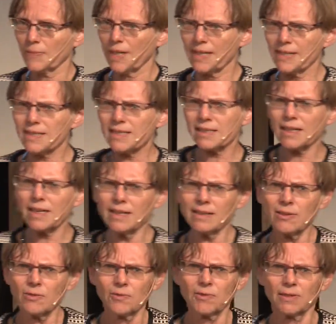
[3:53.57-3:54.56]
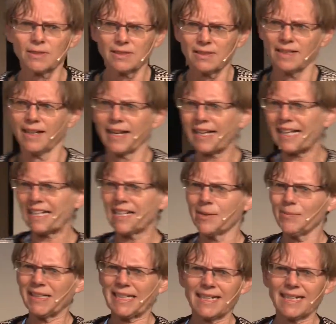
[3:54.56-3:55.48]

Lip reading: And it's a kind of academic